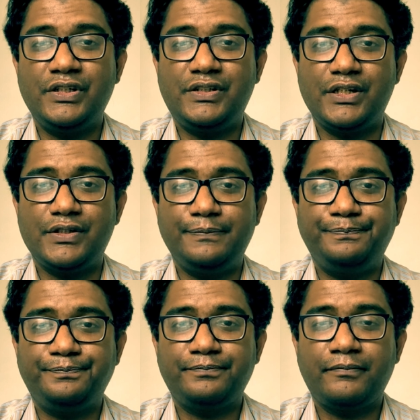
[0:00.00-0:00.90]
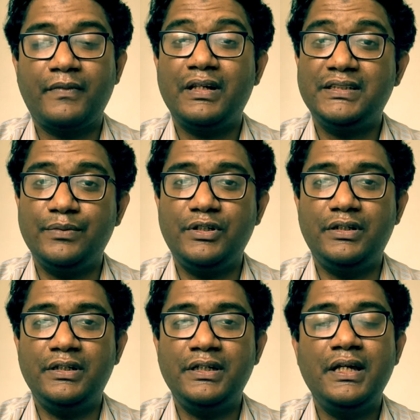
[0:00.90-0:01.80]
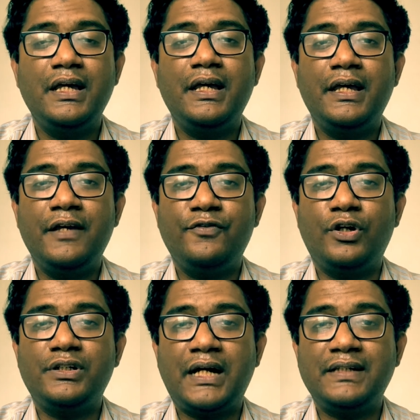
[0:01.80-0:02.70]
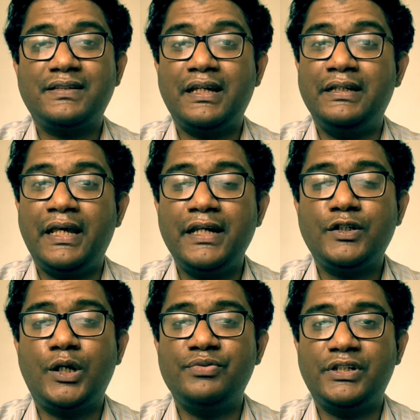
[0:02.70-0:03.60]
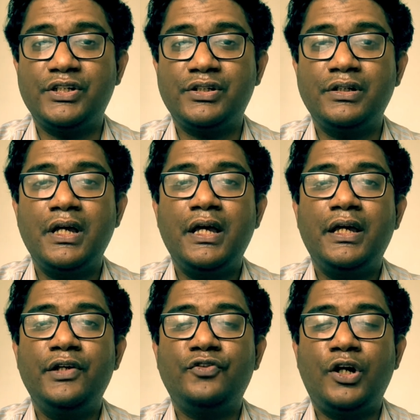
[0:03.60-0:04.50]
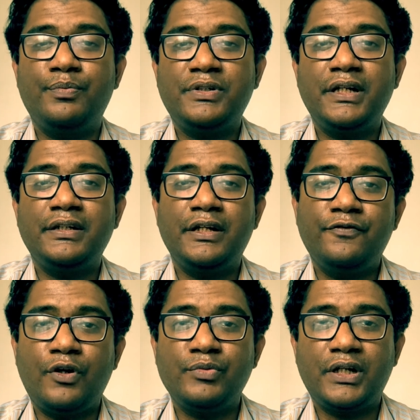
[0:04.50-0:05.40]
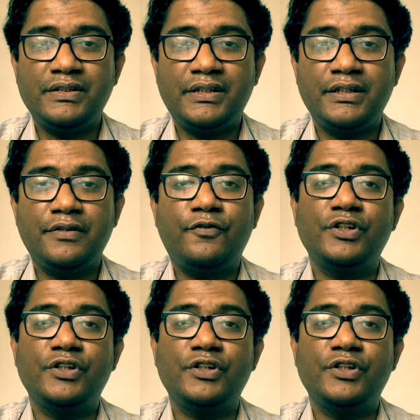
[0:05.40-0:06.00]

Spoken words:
station. Similarly, if your task in AETCOM station is obtain informed consent for